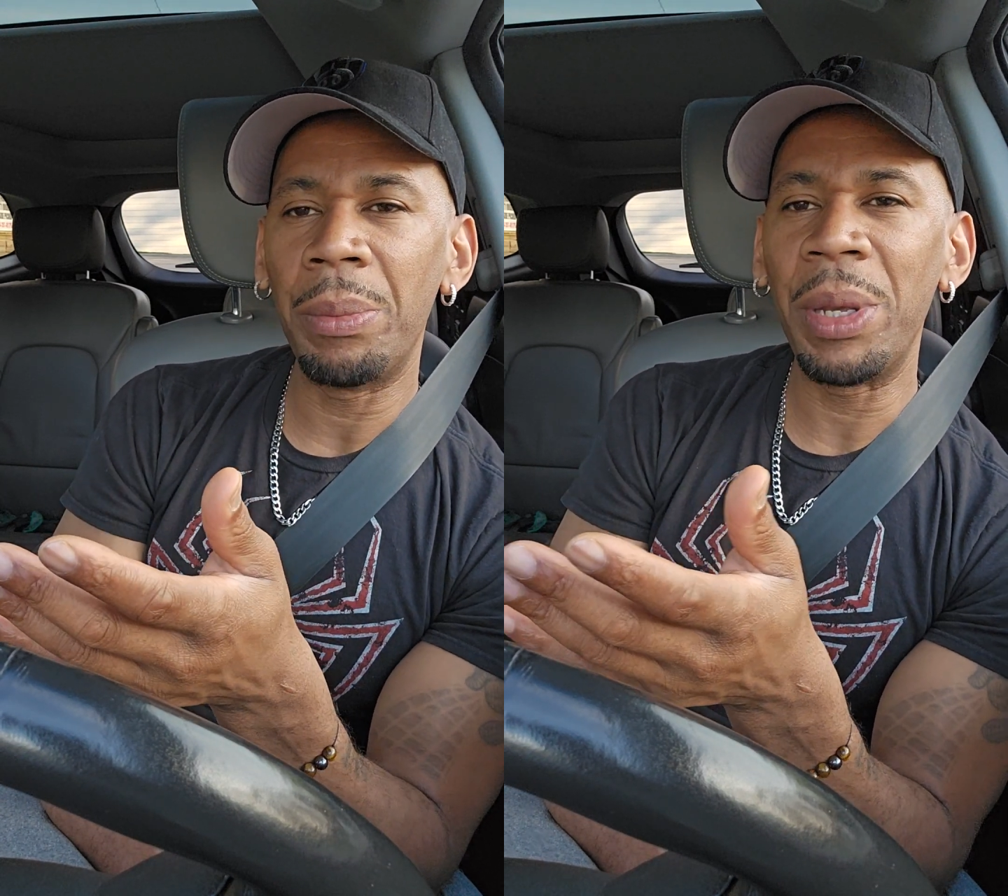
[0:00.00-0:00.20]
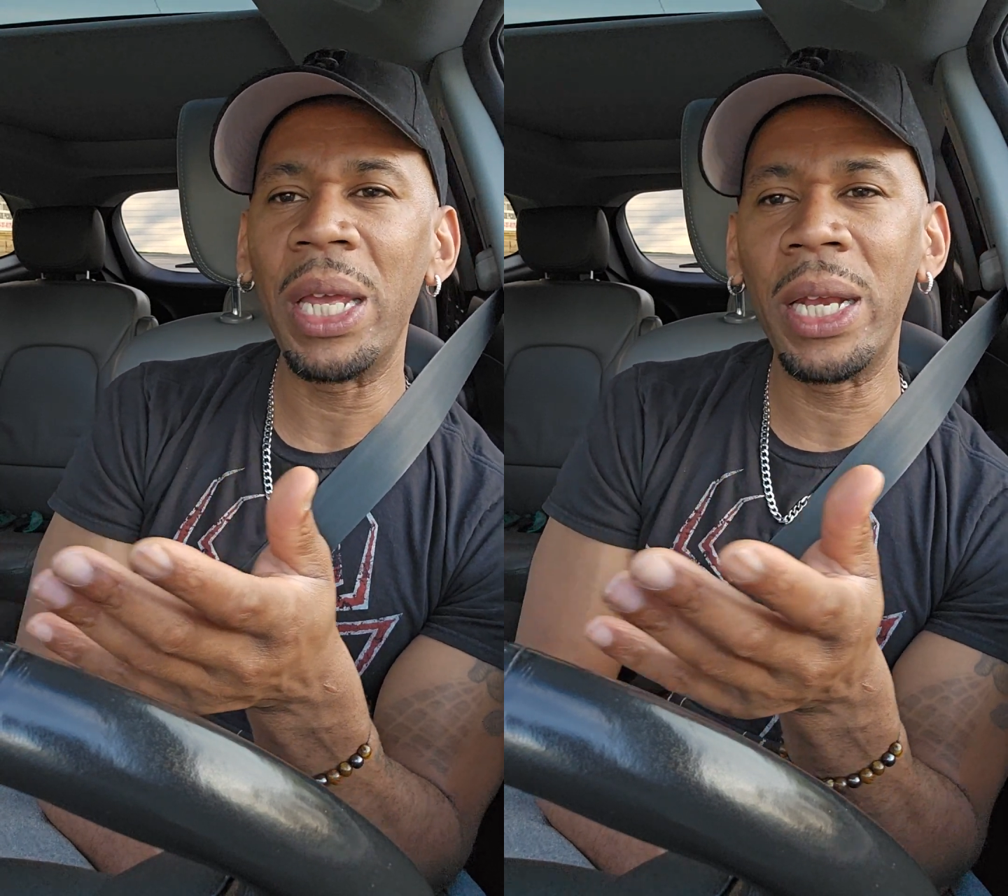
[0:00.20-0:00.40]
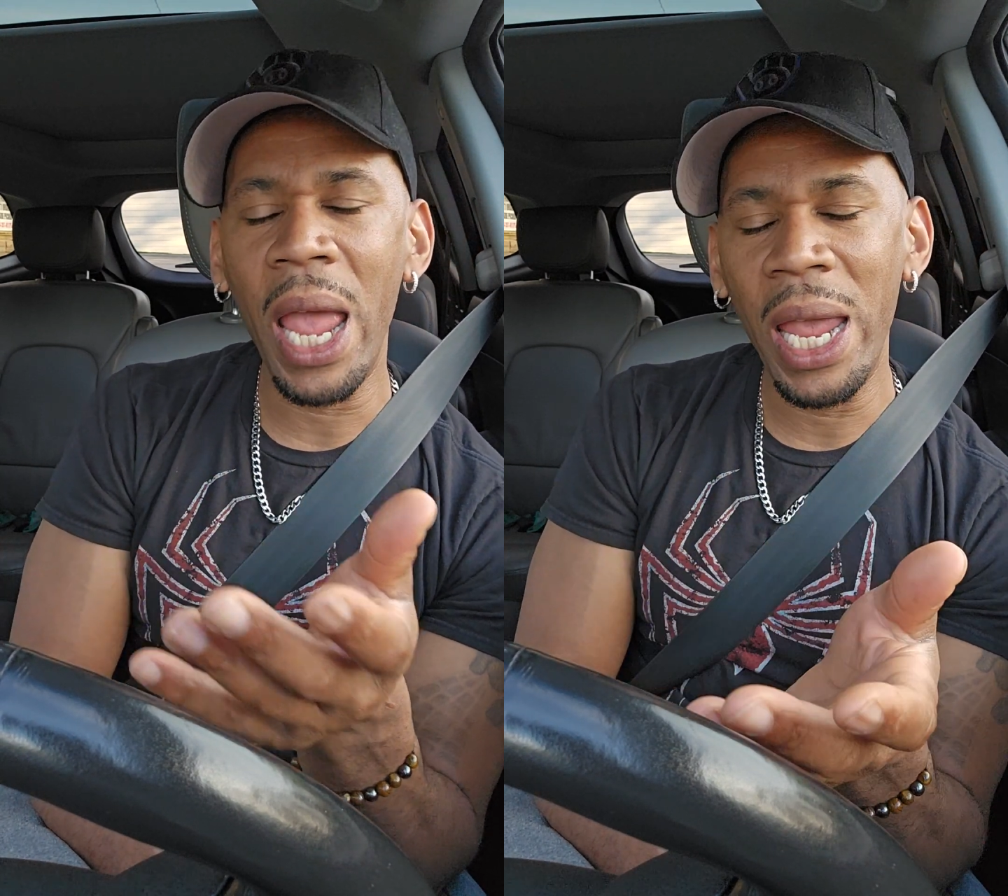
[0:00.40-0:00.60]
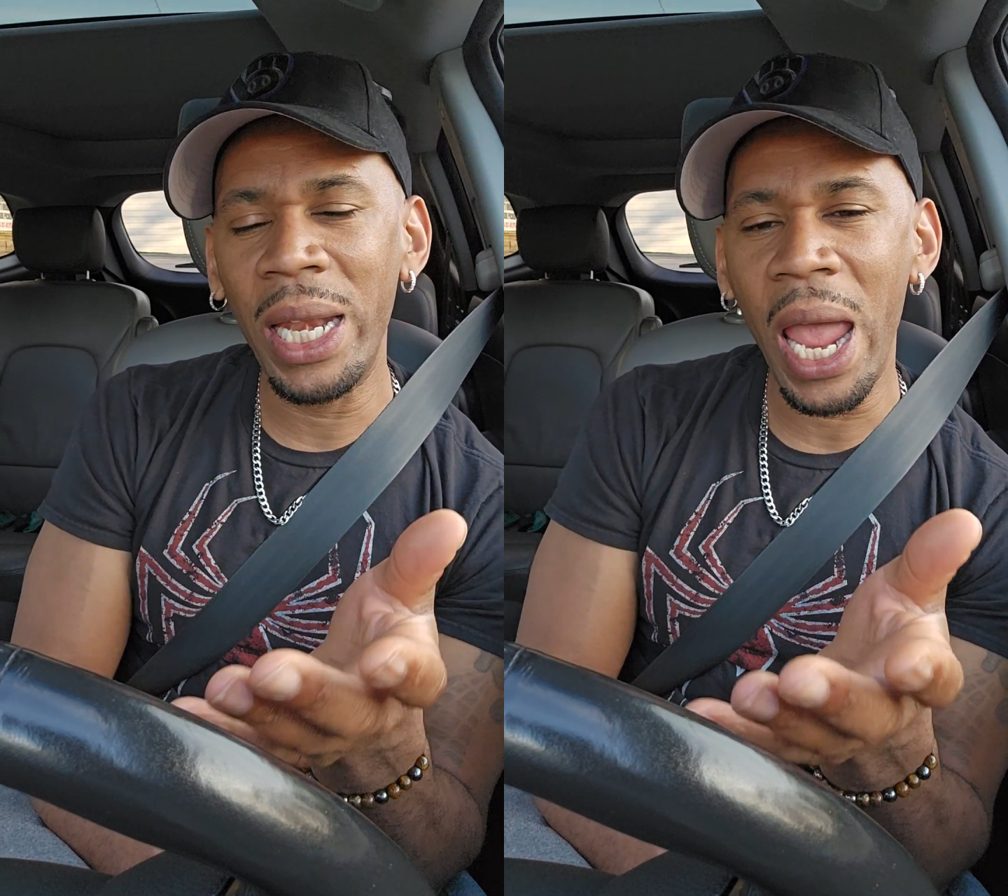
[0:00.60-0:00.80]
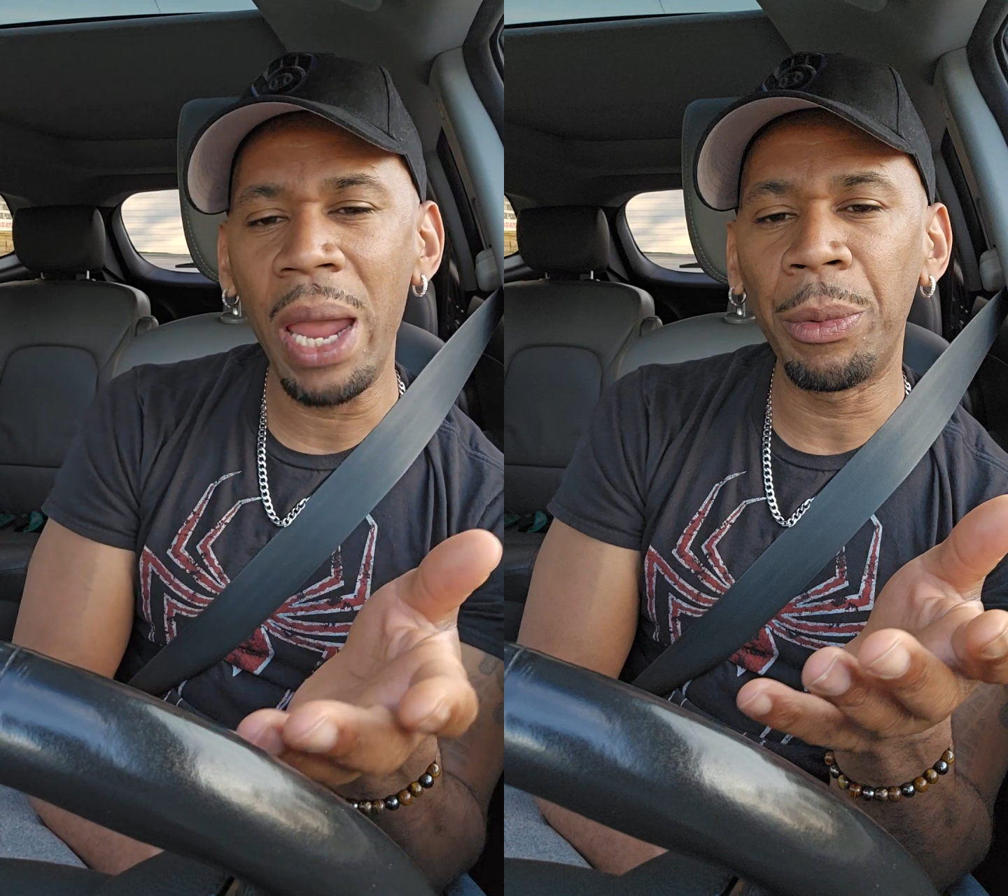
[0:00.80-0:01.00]
being
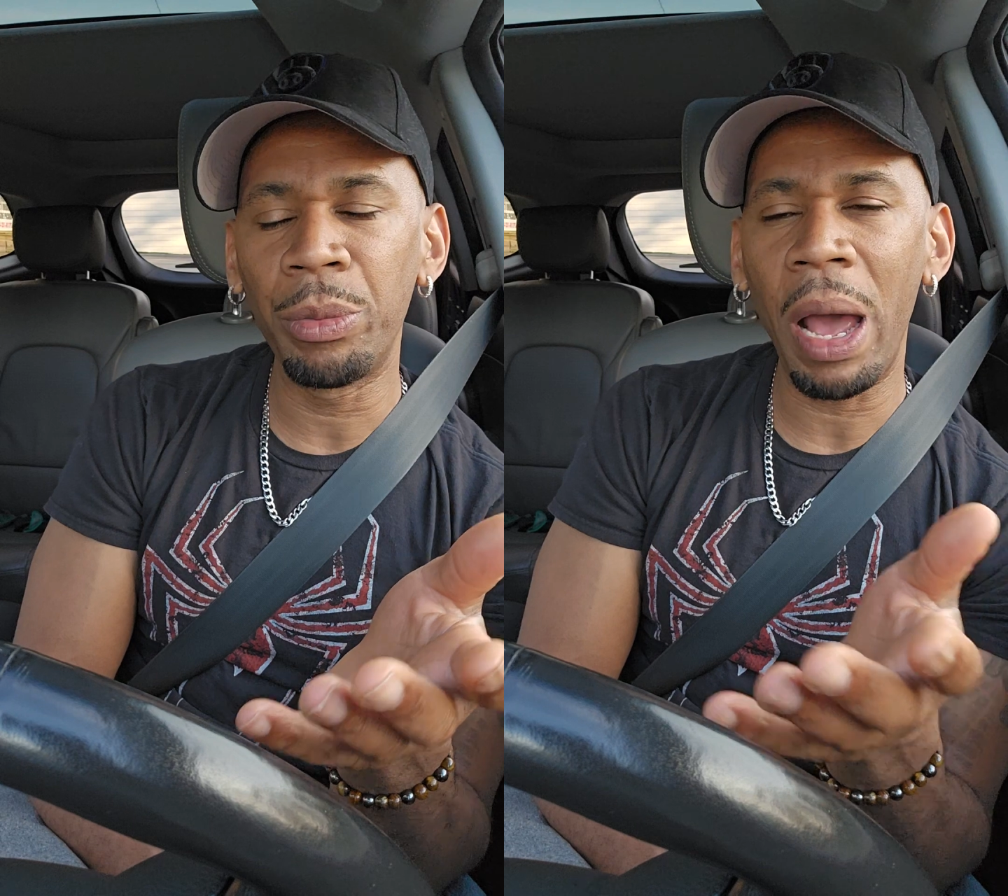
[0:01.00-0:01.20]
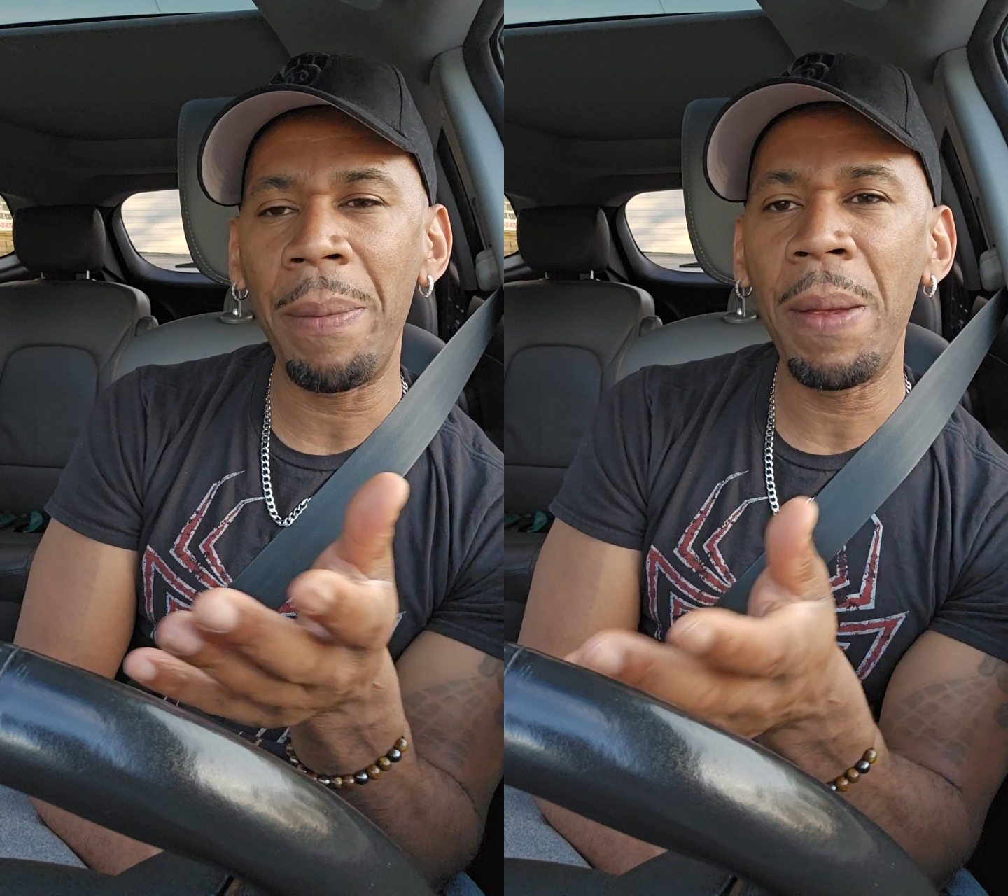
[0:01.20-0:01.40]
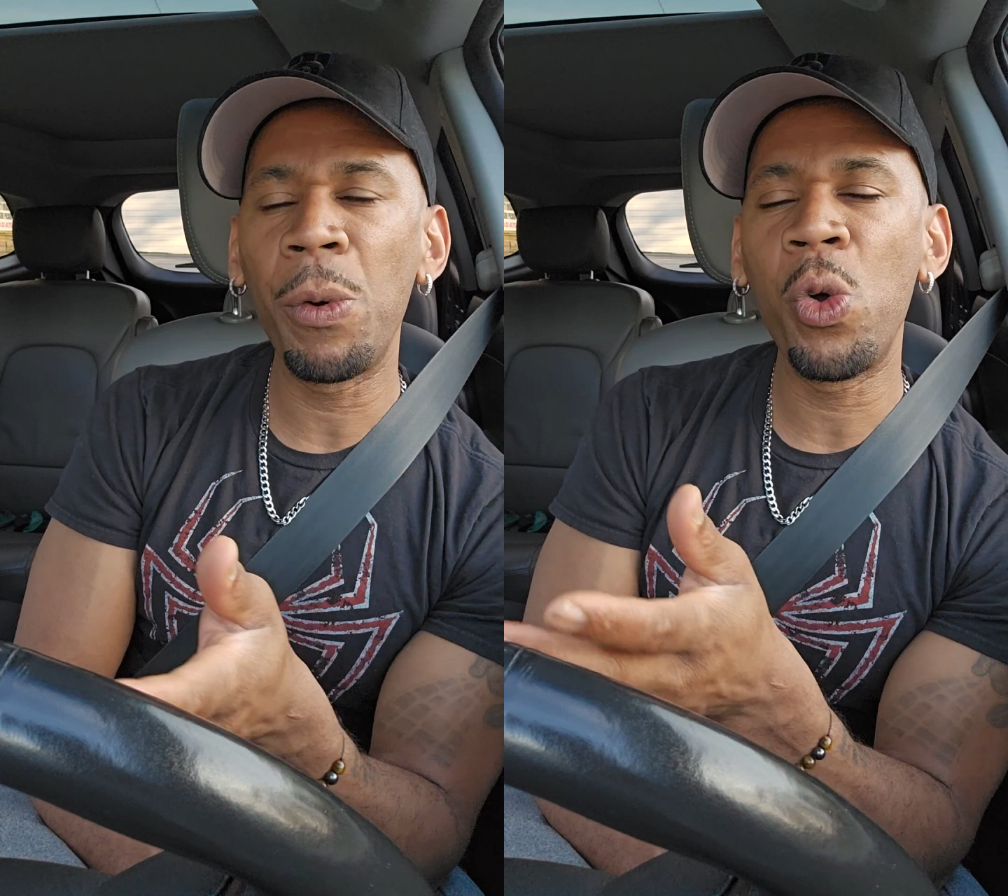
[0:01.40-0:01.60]
enabled by people